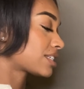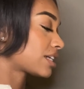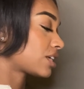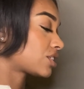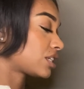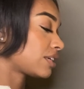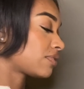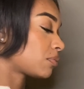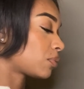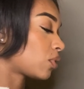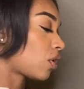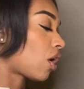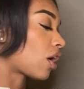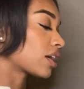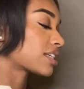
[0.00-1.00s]

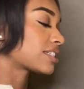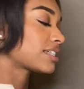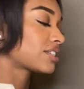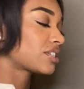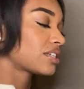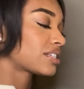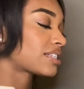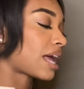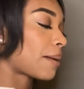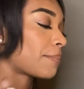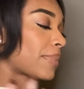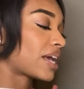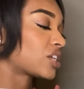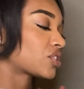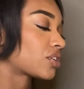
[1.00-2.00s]
achievable, are stitches that
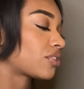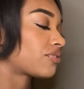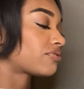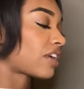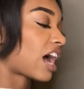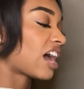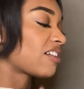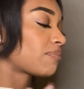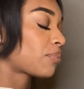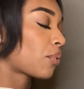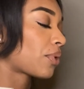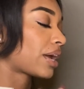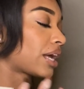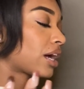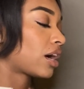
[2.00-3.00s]
measure
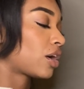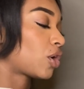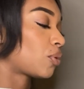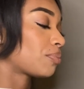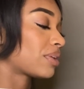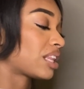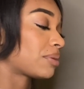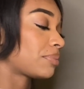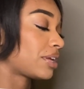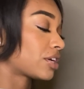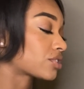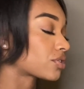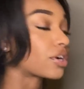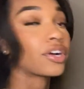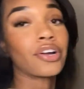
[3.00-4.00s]
5.0
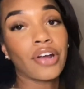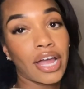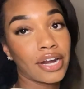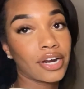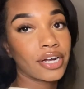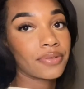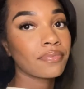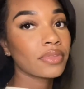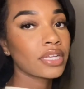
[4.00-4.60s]
millimeters or greater.